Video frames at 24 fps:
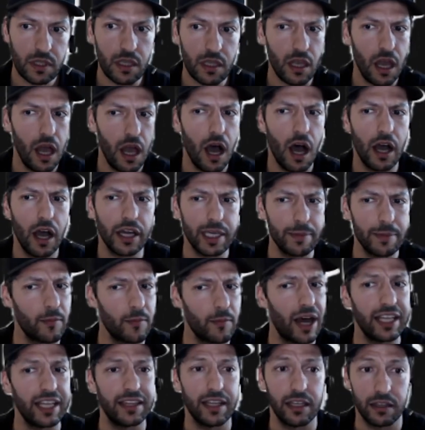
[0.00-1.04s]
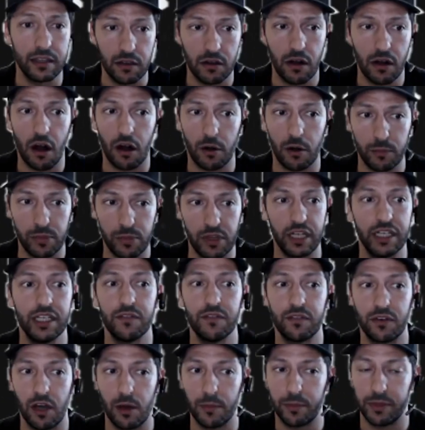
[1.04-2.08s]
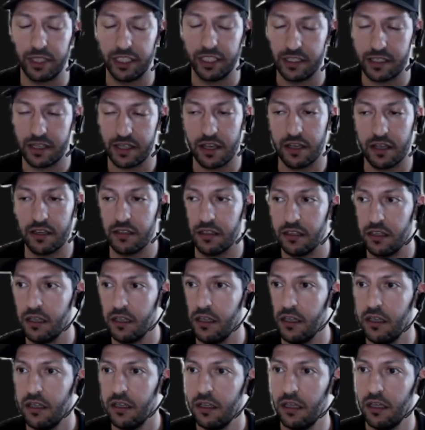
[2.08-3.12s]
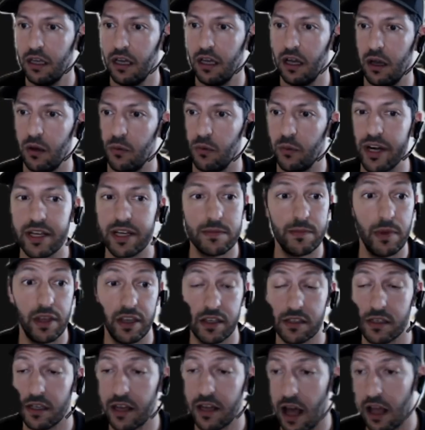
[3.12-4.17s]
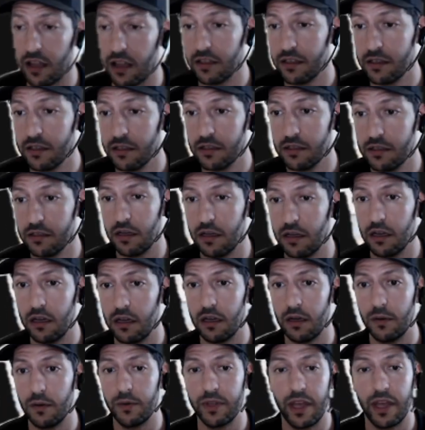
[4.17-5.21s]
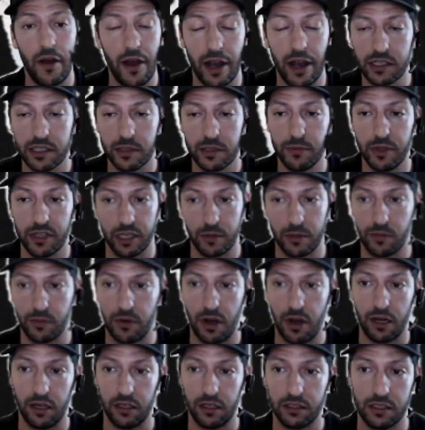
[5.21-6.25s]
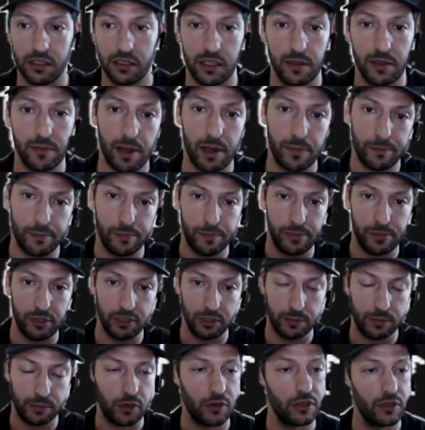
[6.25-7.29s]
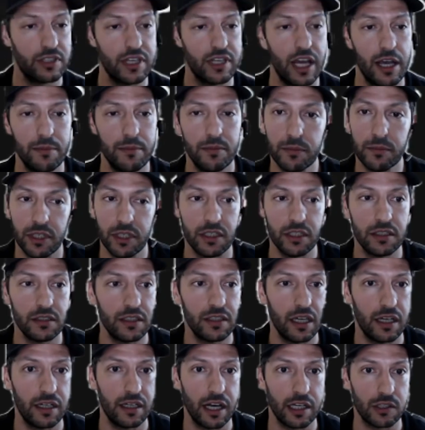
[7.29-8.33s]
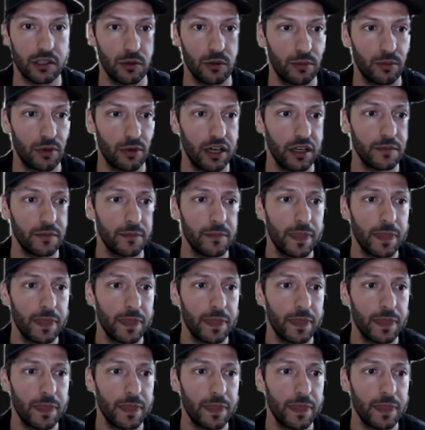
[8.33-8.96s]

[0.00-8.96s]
Uh, keep in mind that there are plenty of companies that uh, raise millions of dollars uh, without actually building a product. They might build a prototype, but not an actual product.